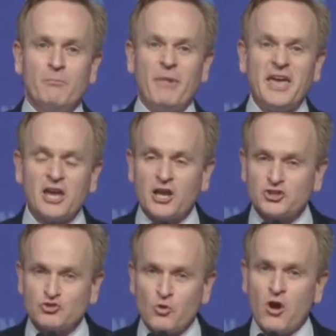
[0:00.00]
Make a
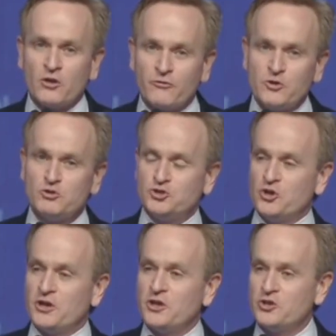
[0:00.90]
strong
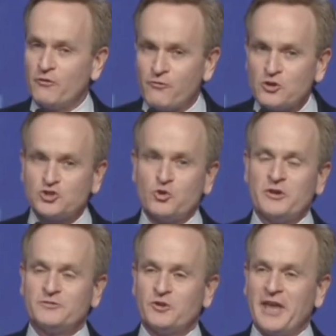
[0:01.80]
future your first
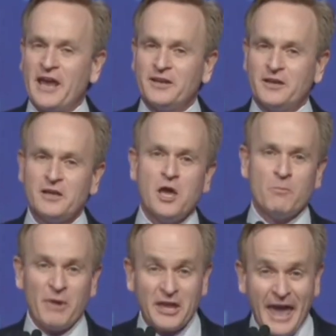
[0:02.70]
choice for Canada.
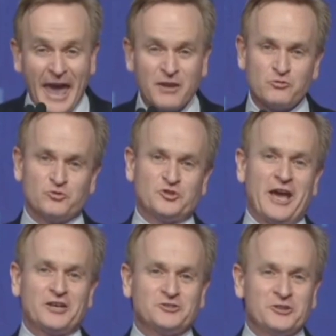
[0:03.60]
Make Andrew
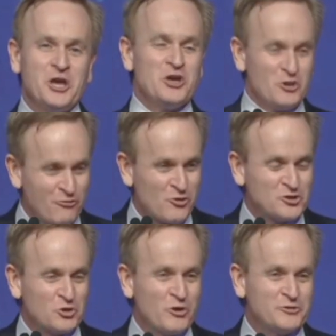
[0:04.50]
Saxton your first
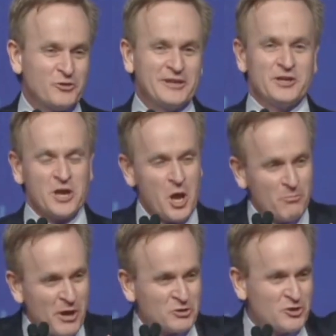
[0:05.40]
choice for leader.
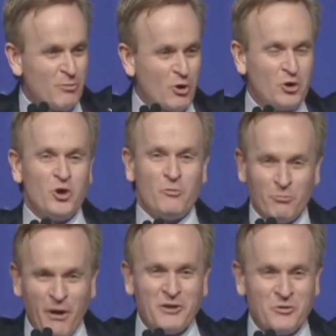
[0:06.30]
Merci beaucoup.
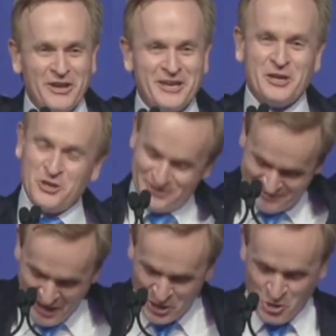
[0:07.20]
Bonne nuit.
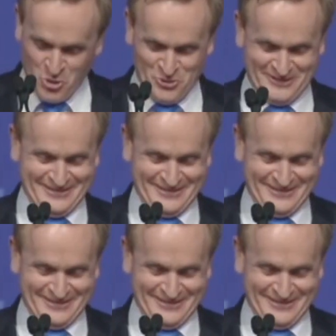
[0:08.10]
Thank you.